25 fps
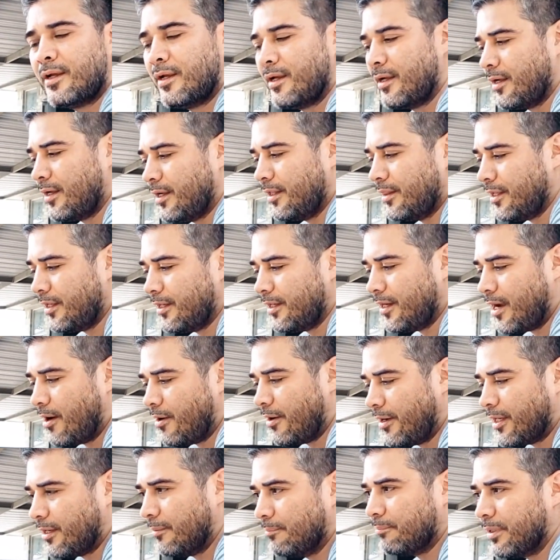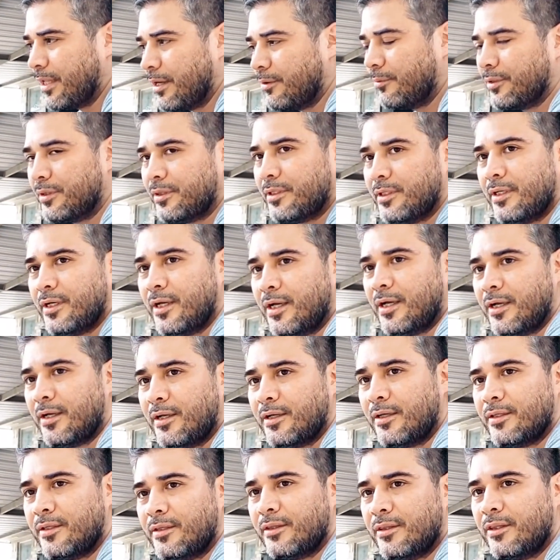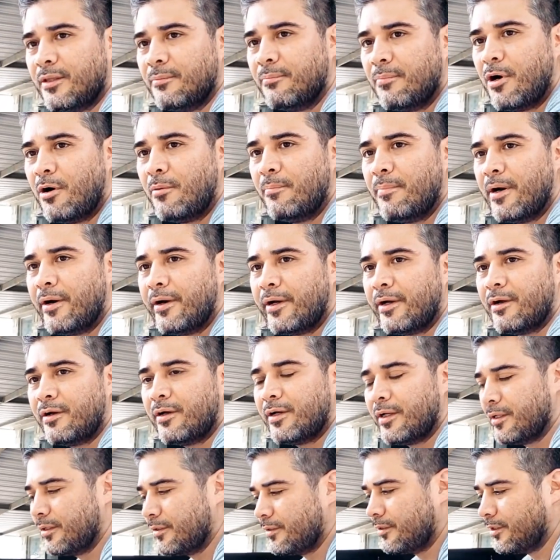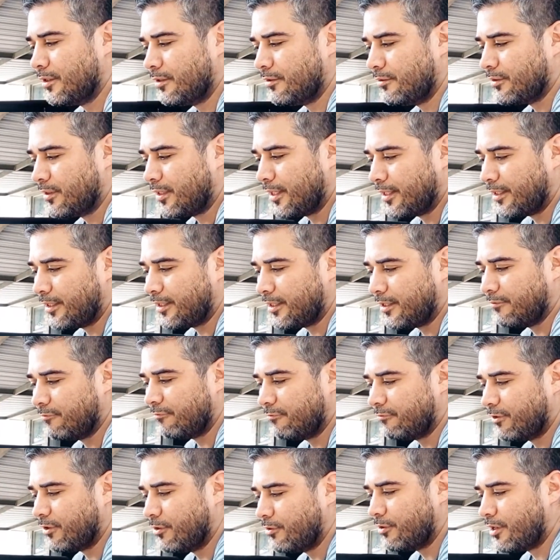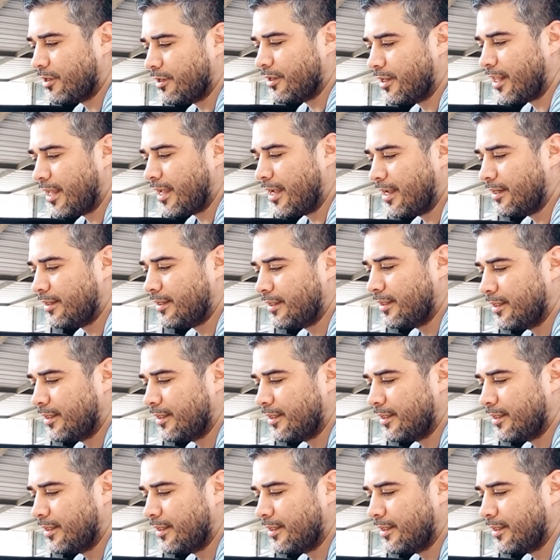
and then now I can play with the ball bearing on it. You know, like it can float on that.